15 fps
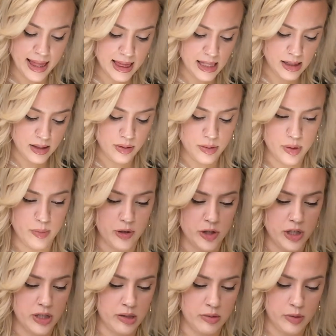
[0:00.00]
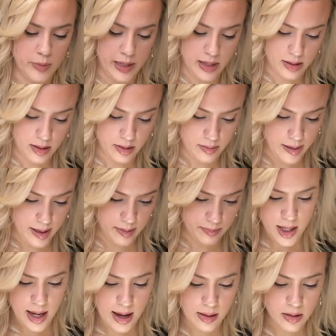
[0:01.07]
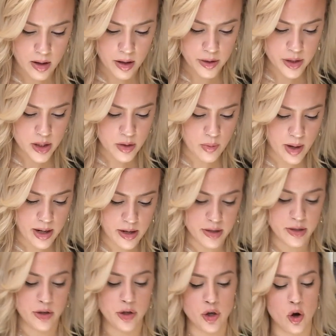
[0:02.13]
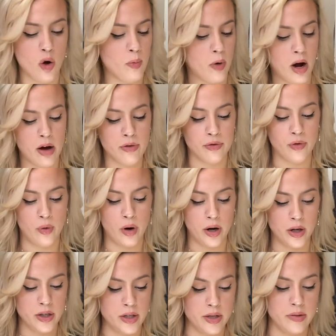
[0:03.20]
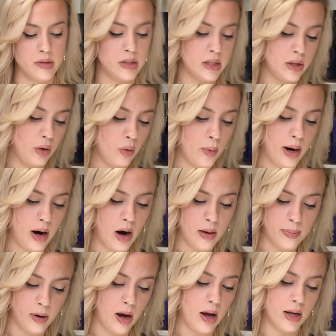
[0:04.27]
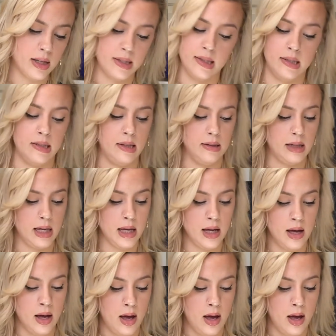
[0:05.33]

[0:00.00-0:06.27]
Thank you so much, she's so sweet. Okay. How long did you wear your surgical bra for? Do you still wear a bra consistently?